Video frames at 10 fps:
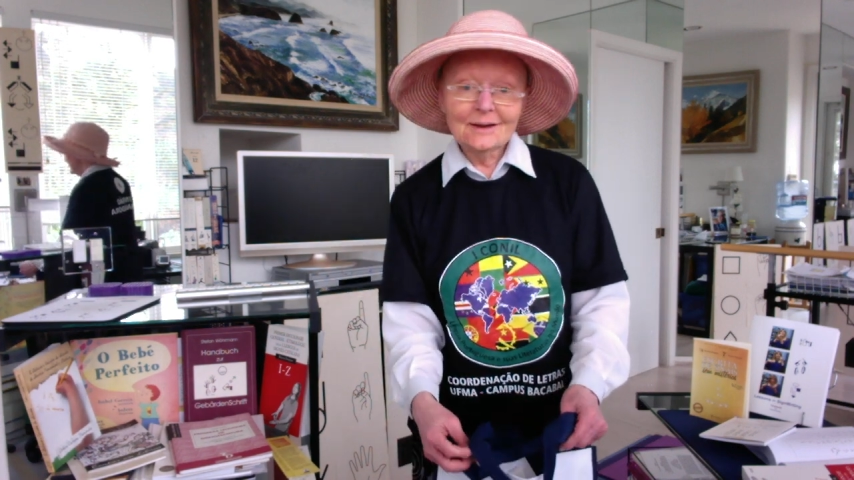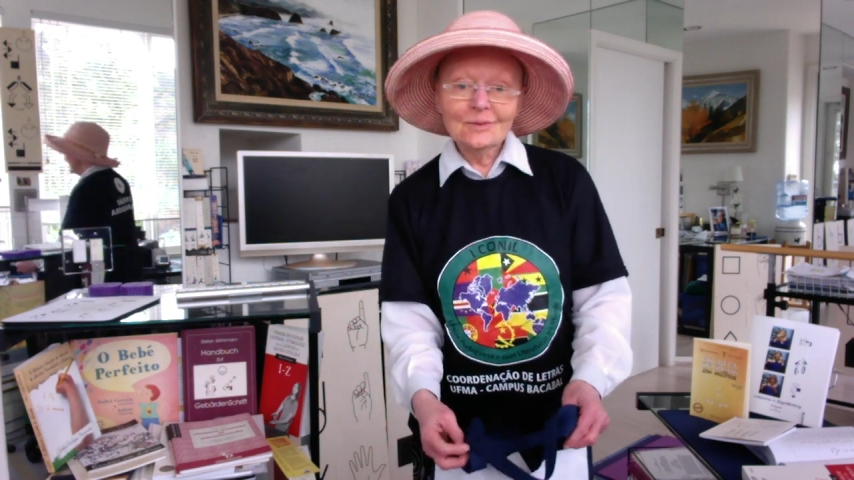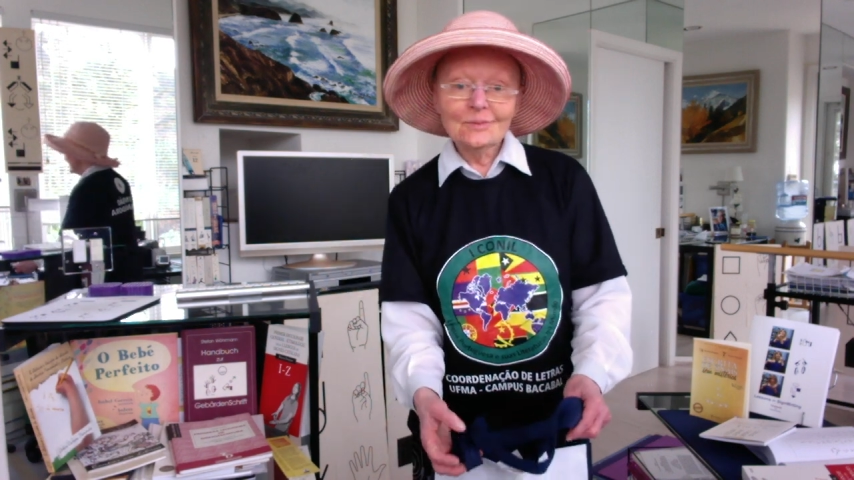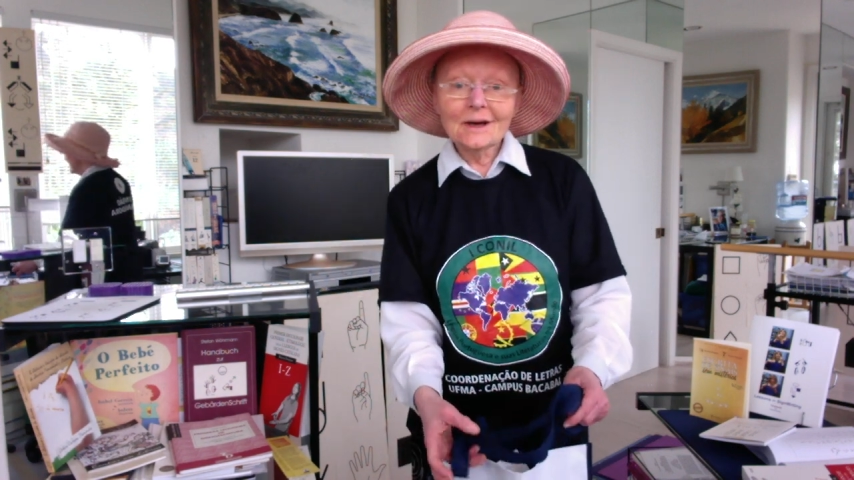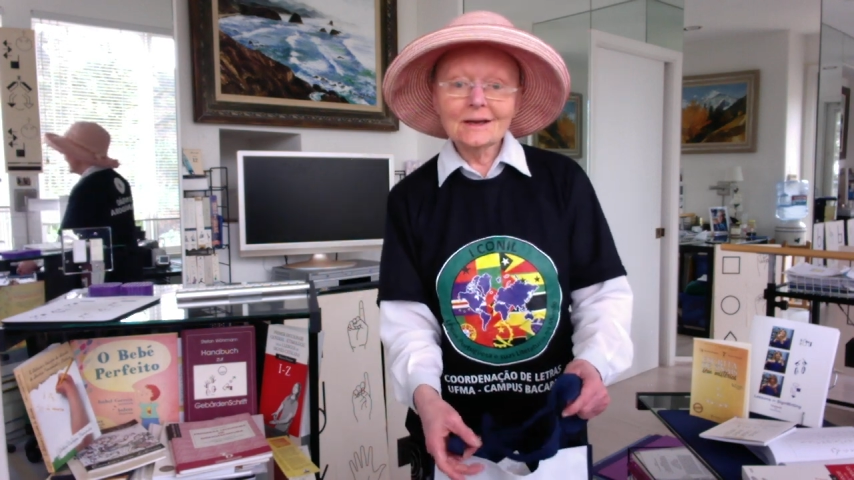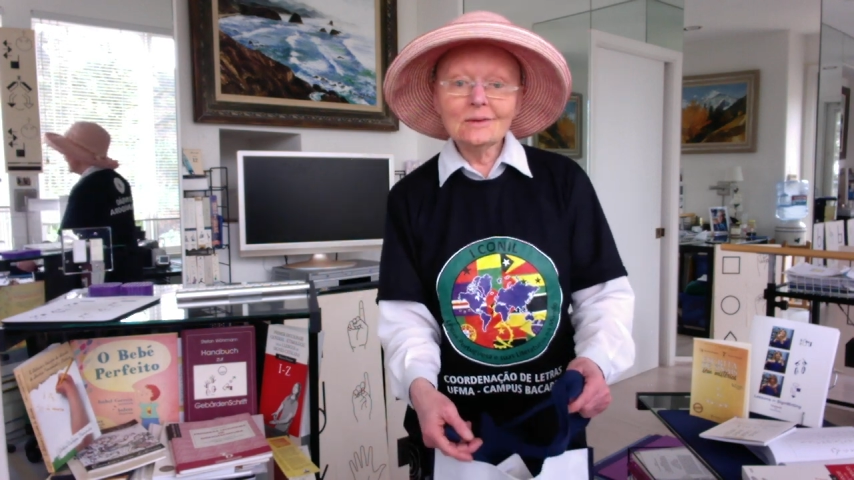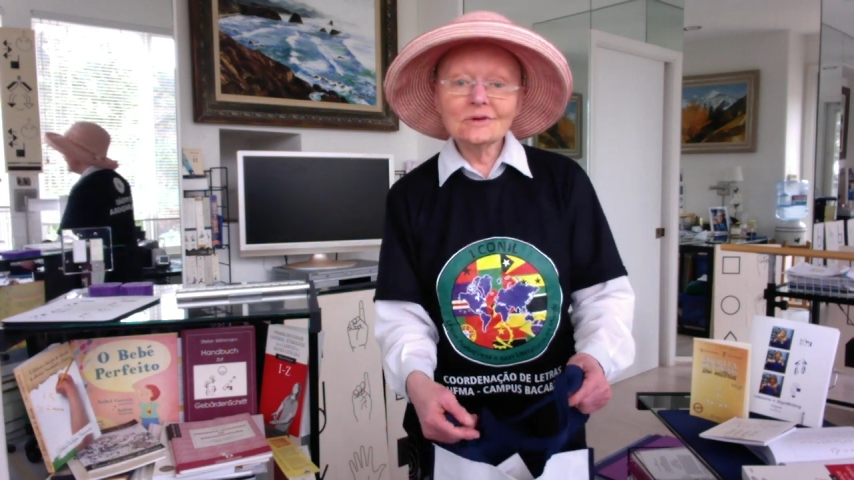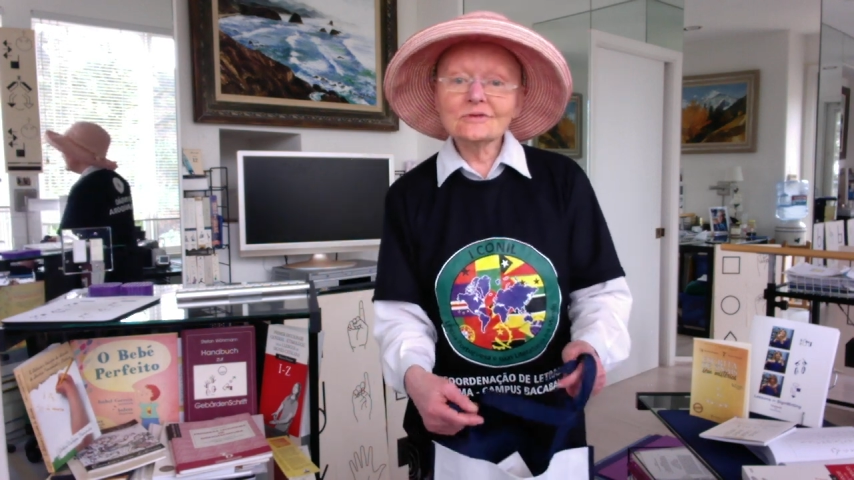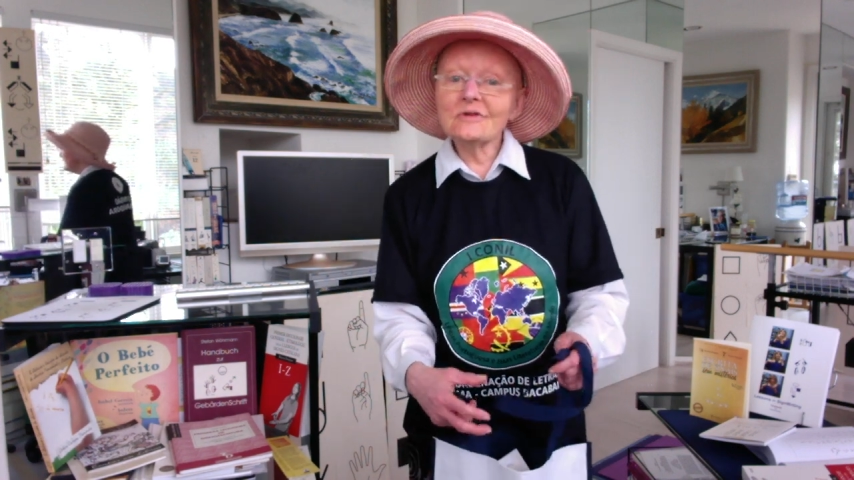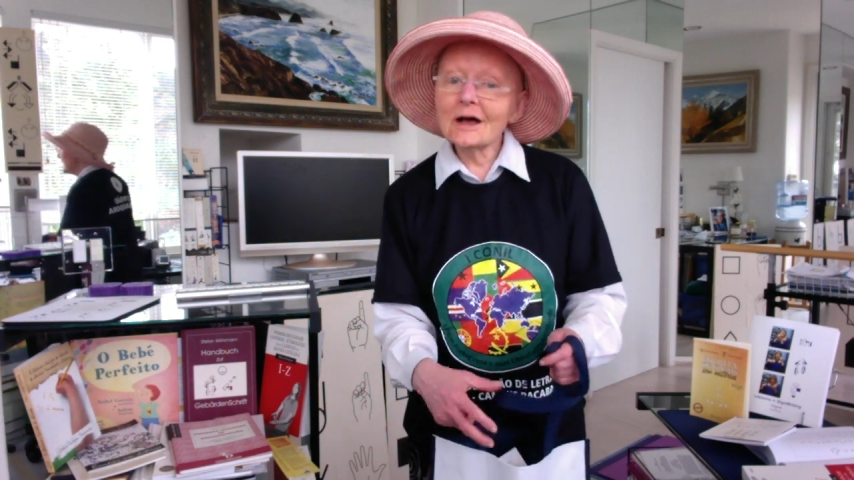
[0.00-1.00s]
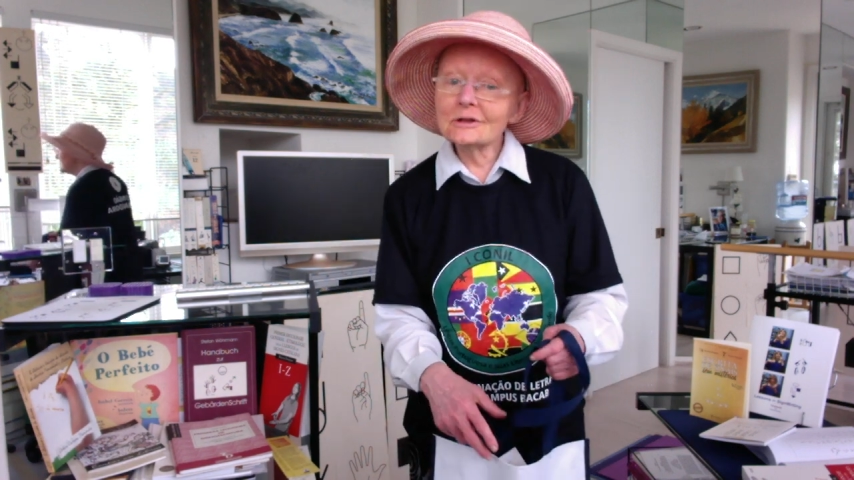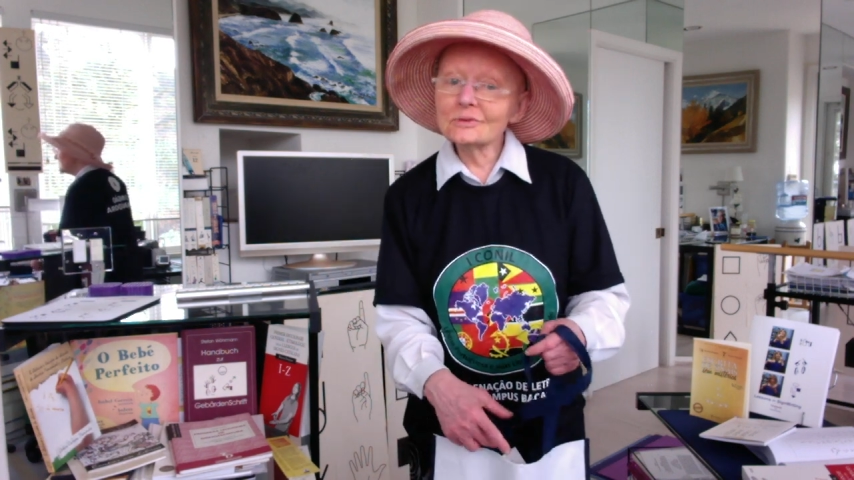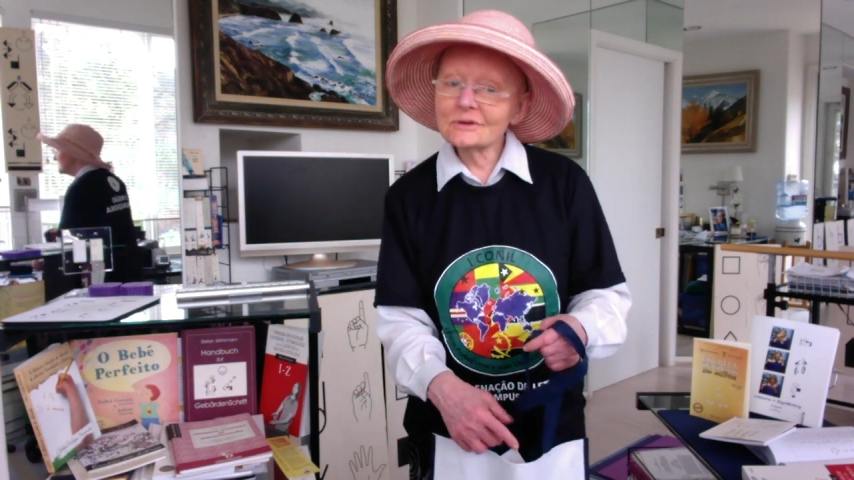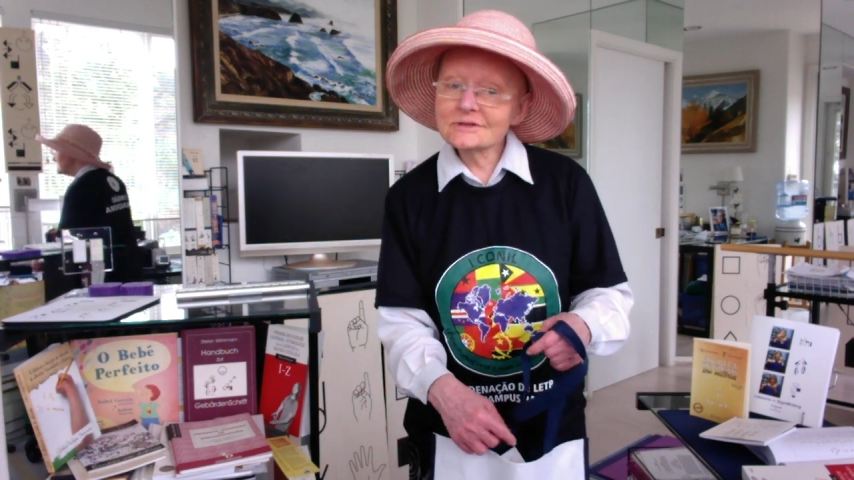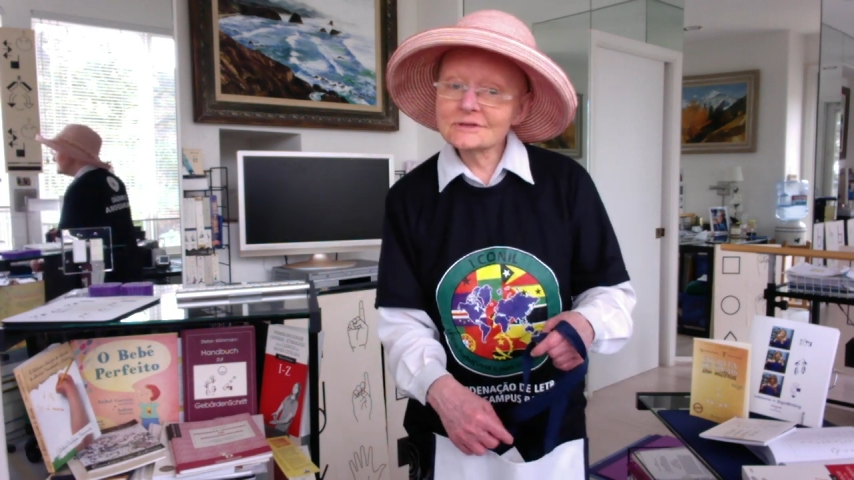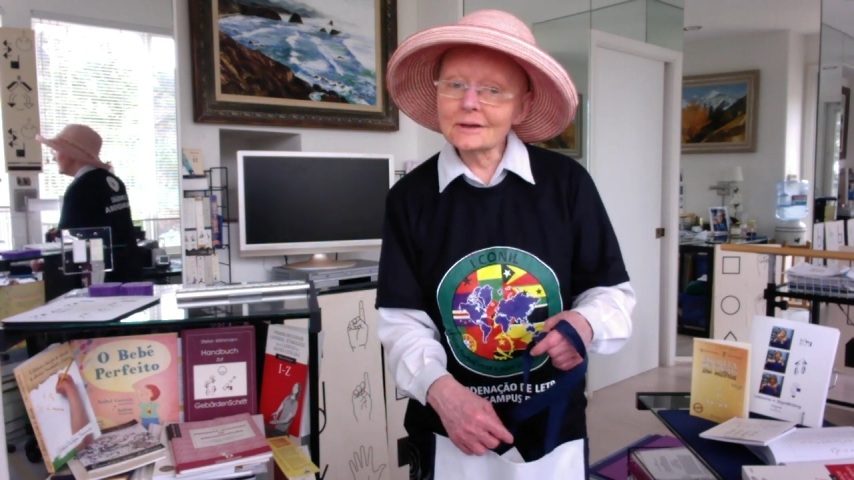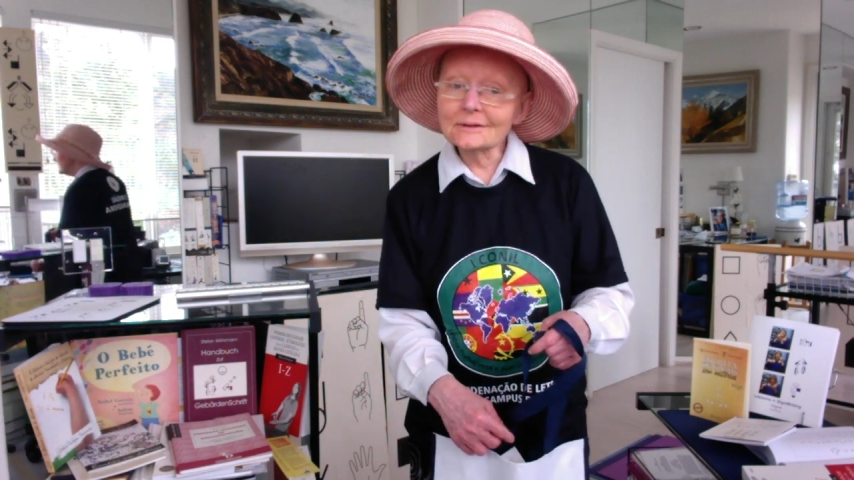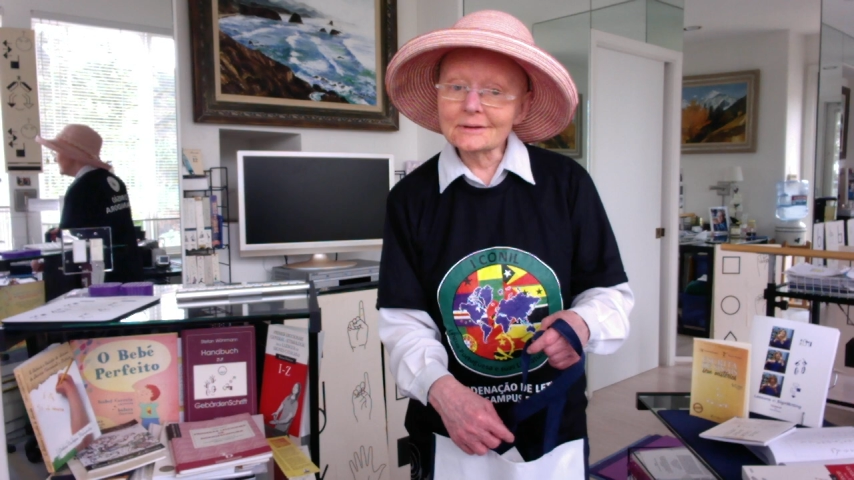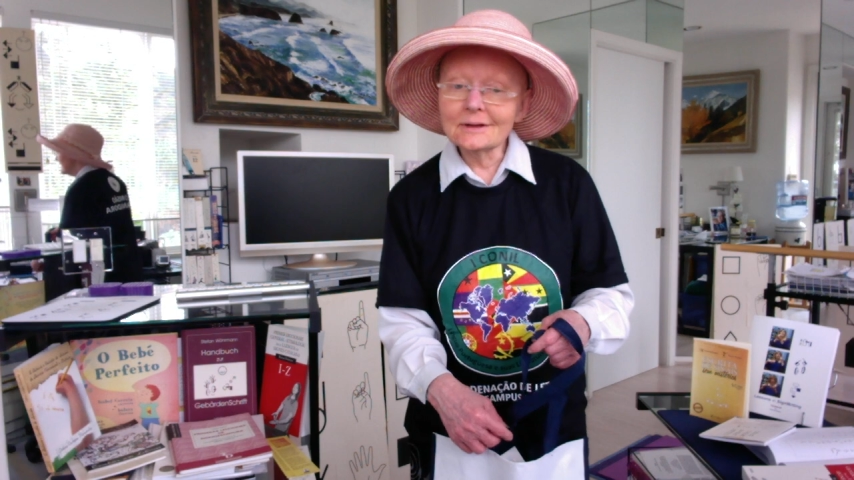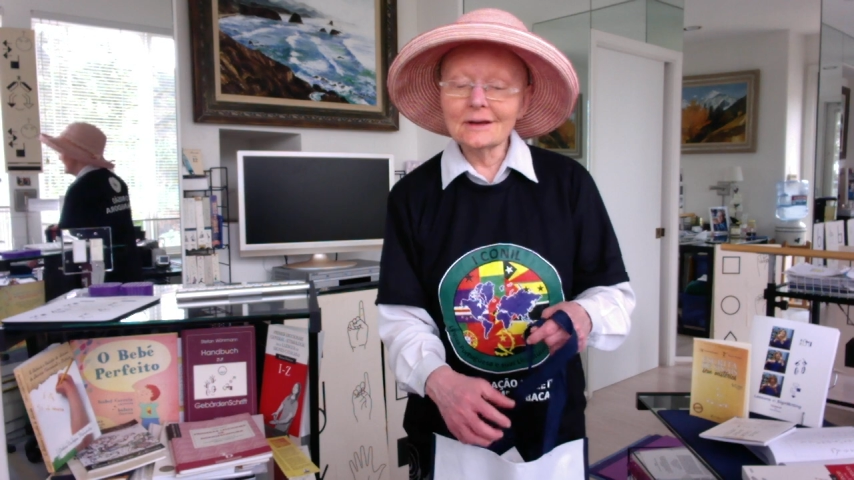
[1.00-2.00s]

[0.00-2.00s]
My name is Valerie Sutton,